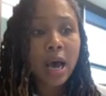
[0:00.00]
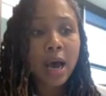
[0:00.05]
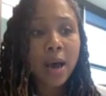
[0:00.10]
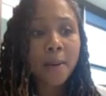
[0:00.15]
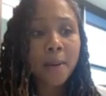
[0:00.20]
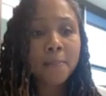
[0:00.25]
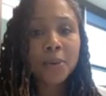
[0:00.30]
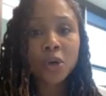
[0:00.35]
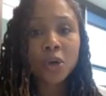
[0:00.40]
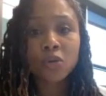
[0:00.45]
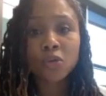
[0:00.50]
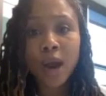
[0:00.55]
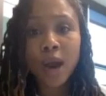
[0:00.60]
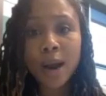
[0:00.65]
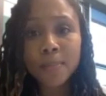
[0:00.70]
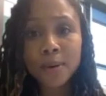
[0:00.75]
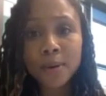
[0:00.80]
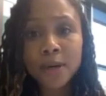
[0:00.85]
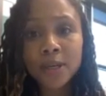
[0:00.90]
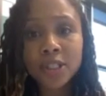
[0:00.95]
Bill
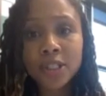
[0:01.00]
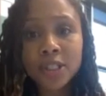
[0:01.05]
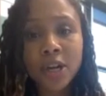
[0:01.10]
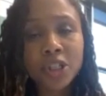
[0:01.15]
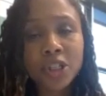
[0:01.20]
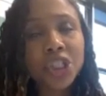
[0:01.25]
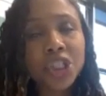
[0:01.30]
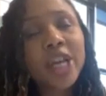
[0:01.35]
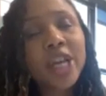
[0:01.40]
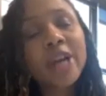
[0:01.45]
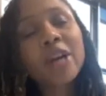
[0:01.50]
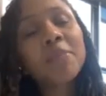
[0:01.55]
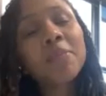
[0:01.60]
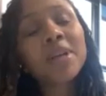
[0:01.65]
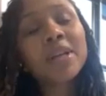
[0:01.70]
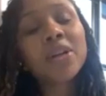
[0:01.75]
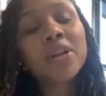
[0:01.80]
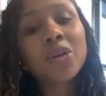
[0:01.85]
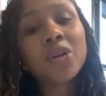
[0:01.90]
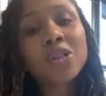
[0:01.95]
Roberts, our
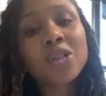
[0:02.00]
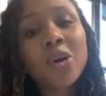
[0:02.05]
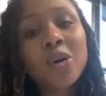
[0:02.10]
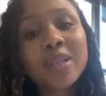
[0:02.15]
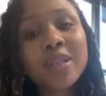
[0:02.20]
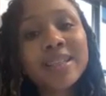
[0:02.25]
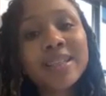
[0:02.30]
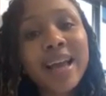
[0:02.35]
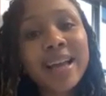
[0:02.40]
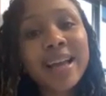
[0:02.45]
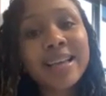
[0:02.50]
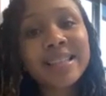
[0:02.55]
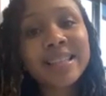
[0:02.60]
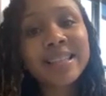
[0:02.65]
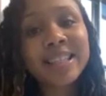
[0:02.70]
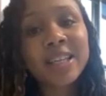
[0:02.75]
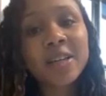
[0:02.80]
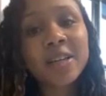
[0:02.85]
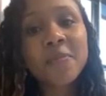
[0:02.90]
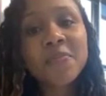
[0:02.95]
chairman, Tony
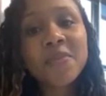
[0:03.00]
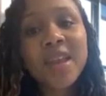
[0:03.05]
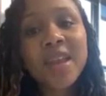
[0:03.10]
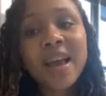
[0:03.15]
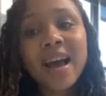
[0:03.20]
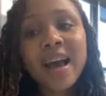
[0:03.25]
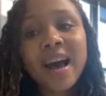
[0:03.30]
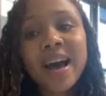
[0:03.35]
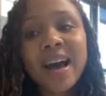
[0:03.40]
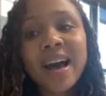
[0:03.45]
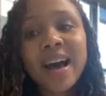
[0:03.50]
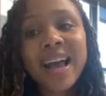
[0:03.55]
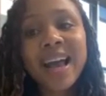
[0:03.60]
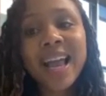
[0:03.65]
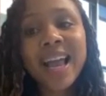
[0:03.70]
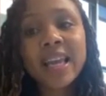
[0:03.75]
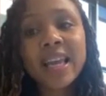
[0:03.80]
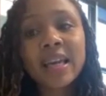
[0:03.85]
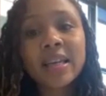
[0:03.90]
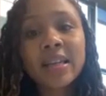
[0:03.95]
Nicely,
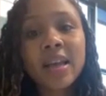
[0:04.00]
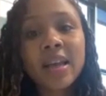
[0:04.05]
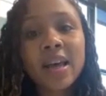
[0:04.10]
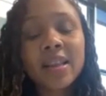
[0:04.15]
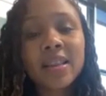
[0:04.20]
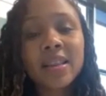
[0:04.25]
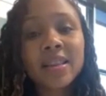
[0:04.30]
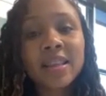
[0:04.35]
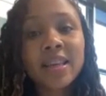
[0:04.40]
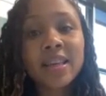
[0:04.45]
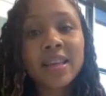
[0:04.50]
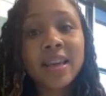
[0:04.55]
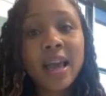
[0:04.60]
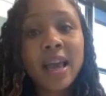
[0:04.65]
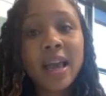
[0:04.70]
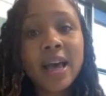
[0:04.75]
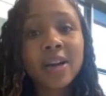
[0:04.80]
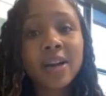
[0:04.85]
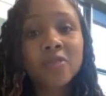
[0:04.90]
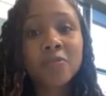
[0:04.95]
and the
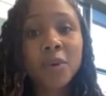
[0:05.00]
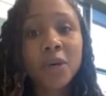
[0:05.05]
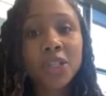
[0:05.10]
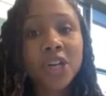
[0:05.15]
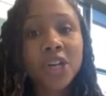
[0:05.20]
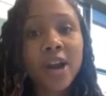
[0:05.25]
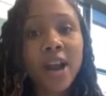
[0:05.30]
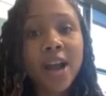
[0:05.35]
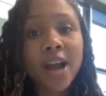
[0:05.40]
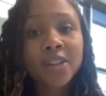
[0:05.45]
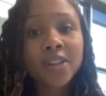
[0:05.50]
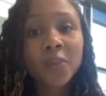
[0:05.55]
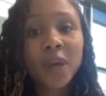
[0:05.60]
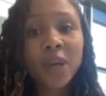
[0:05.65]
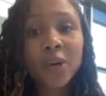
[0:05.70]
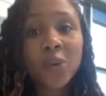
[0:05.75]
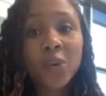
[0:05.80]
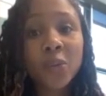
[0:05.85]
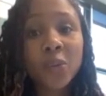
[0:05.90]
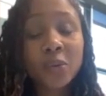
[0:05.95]
head of Berkshire Hathaway,
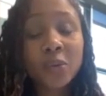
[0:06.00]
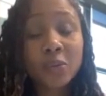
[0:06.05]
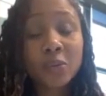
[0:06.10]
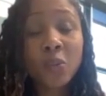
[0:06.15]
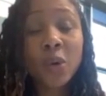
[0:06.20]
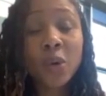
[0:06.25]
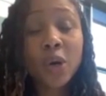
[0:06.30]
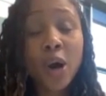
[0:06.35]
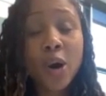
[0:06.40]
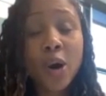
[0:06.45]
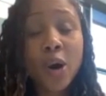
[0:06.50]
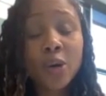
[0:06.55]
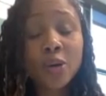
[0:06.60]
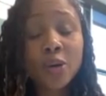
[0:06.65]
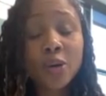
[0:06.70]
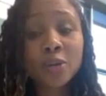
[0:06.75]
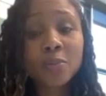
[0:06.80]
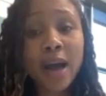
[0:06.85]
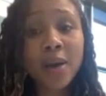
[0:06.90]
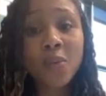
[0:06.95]
who we're
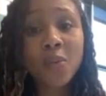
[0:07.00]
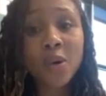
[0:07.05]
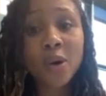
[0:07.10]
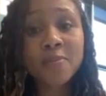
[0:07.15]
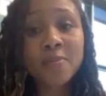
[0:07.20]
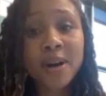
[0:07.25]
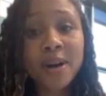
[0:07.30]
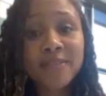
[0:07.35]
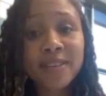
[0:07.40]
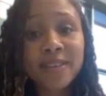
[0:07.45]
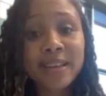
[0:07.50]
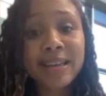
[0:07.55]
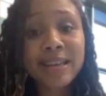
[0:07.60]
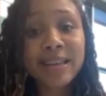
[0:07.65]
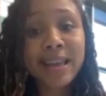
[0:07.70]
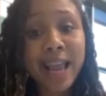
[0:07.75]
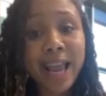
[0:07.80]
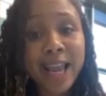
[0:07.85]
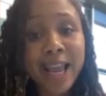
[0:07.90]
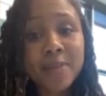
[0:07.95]
owned by Warren Buffett,
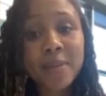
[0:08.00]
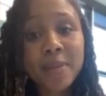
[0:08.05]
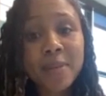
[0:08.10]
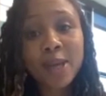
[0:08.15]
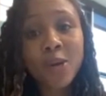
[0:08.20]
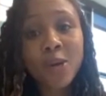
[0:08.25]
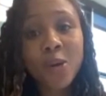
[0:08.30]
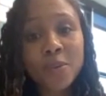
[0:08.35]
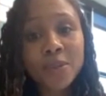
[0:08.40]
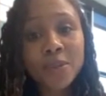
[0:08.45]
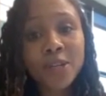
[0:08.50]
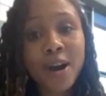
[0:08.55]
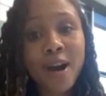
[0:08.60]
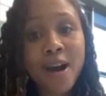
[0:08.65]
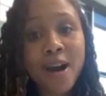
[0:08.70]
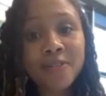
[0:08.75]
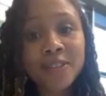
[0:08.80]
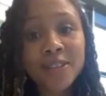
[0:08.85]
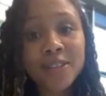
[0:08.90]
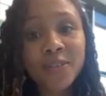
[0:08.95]
came and opened our
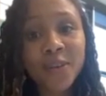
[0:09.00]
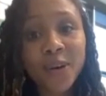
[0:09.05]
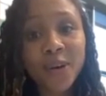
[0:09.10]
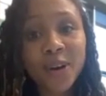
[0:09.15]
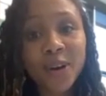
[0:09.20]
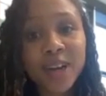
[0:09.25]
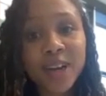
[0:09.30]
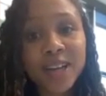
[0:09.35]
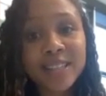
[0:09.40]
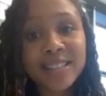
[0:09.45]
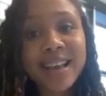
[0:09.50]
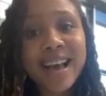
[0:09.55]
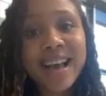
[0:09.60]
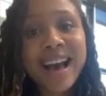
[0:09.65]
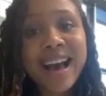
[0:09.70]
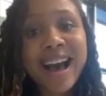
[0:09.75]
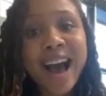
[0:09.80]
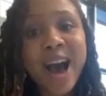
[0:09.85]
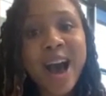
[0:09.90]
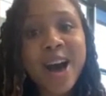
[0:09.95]
office for
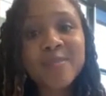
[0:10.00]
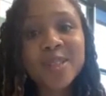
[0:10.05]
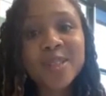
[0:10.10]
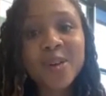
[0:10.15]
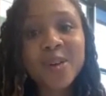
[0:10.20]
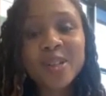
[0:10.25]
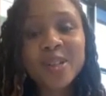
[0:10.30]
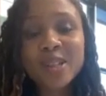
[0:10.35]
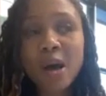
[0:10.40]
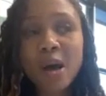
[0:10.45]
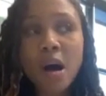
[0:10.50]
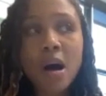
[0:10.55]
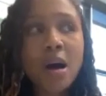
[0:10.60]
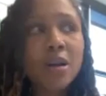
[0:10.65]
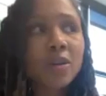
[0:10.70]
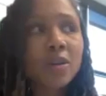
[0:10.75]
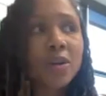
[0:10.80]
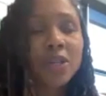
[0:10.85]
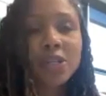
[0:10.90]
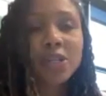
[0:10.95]
it. So it's
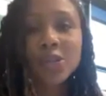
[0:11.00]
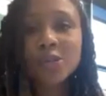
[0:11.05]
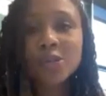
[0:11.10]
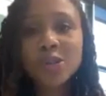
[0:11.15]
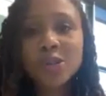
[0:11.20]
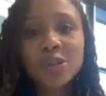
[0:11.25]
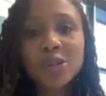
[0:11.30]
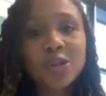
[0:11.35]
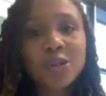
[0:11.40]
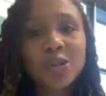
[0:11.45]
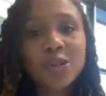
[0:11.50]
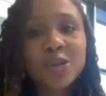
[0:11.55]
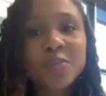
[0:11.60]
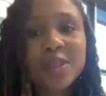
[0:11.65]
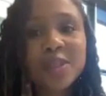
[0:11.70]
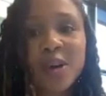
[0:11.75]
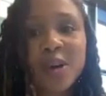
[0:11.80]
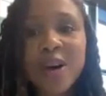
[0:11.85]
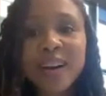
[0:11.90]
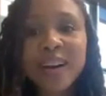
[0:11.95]
all on YouTube.
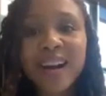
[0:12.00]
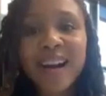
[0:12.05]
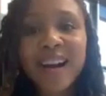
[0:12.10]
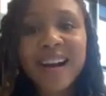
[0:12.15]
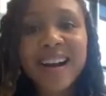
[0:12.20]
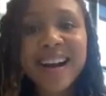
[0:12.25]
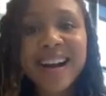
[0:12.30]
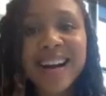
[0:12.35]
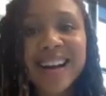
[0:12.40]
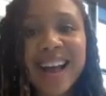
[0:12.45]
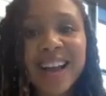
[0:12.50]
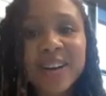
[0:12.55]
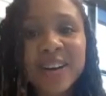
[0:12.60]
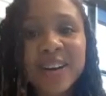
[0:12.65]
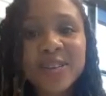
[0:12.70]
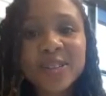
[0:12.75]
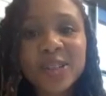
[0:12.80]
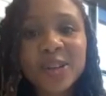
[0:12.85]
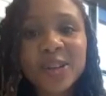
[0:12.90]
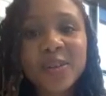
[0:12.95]
It's on our
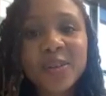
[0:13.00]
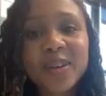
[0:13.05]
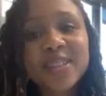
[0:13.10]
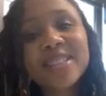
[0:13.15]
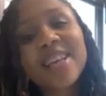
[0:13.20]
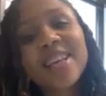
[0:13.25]
Geico's career site.